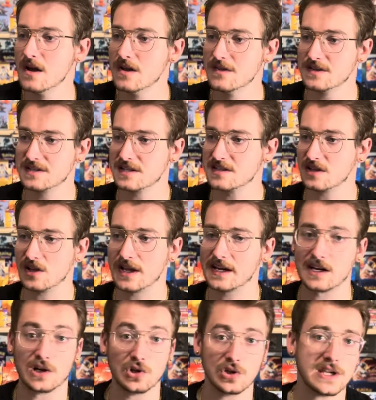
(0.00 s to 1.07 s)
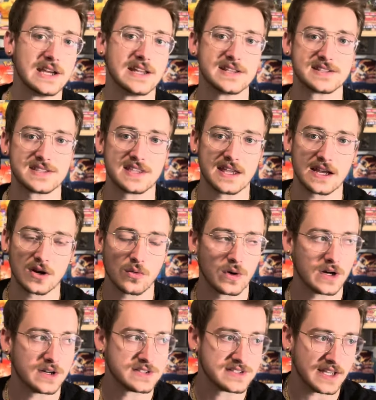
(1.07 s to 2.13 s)
elitist thing
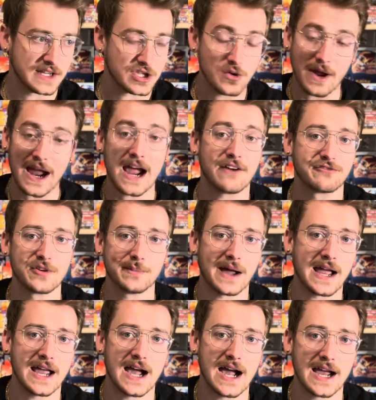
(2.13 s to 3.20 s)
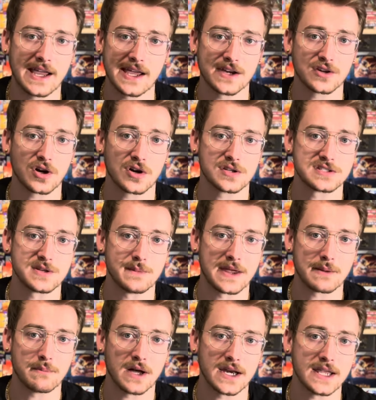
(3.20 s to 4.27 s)
where it's like you have to buy high end cards to
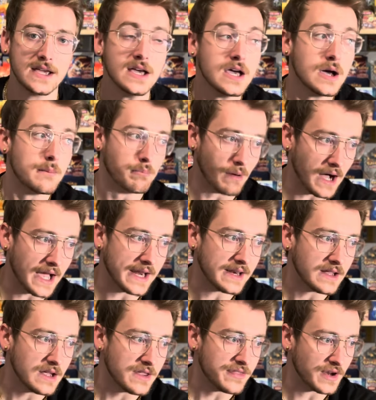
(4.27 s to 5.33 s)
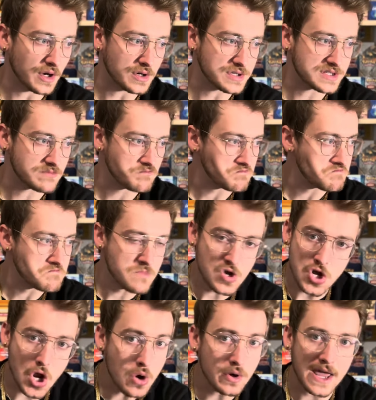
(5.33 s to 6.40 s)
make money, but there's
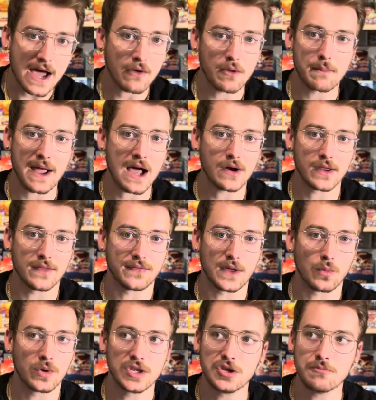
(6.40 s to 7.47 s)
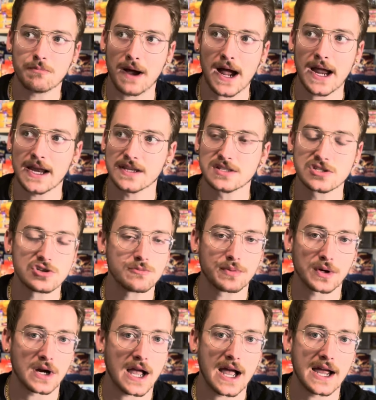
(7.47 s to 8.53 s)
no doubt about it that when you buy a
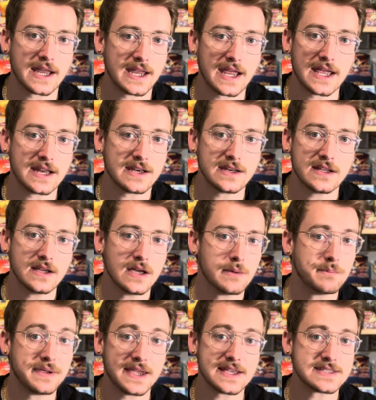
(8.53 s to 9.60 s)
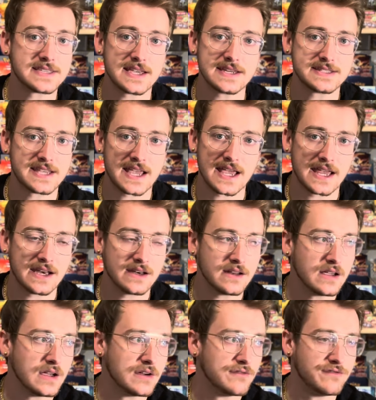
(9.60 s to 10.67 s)
super high end PSA
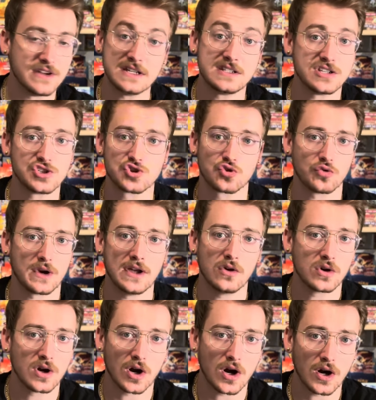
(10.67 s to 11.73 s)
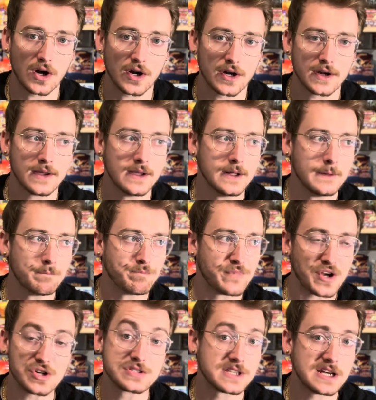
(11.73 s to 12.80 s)
10 vintage grail card,
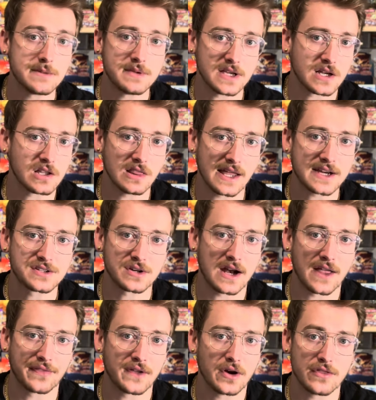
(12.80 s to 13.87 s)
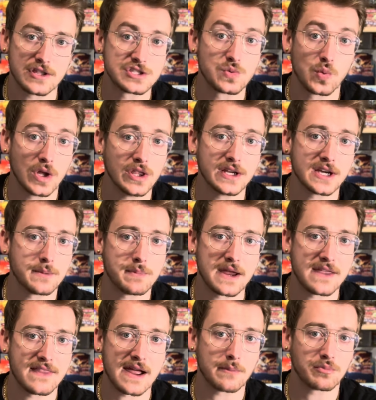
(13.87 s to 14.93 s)
there's going to be a collector out there that's willing to pay
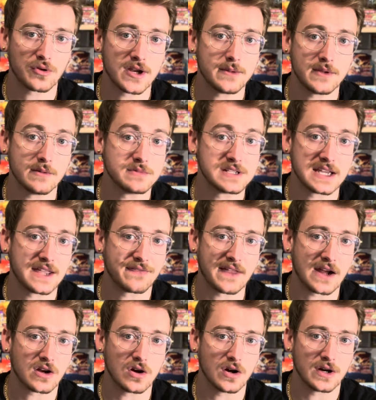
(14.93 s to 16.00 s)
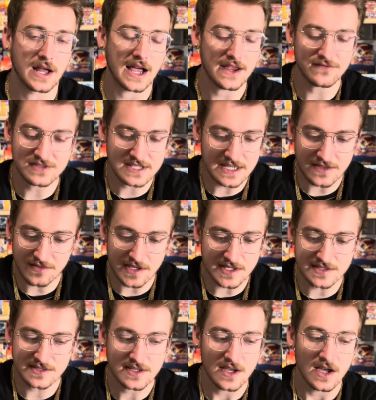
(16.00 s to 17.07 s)
that premium to get that card. I've seen
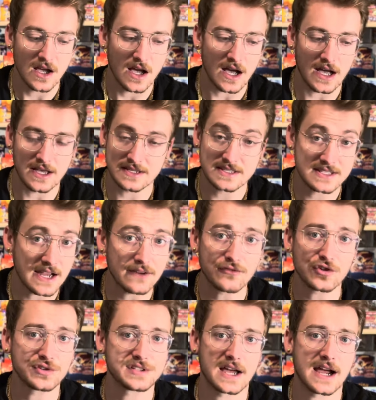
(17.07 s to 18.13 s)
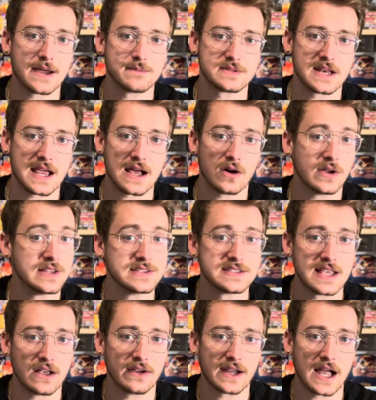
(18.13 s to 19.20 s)
this several times now in
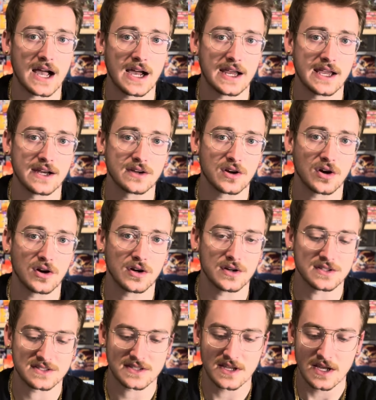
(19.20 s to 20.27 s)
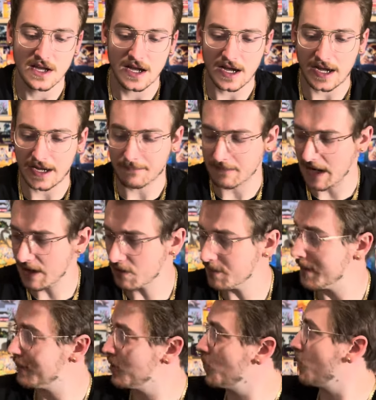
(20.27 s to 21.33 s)
selling high-end cards. I
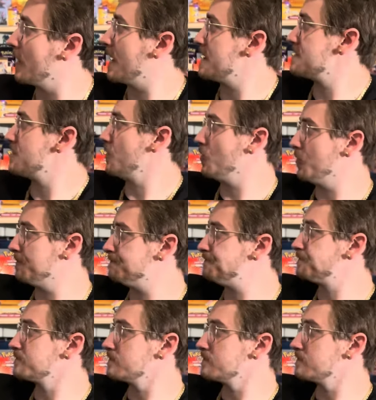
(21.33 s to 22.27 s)
remember when I sold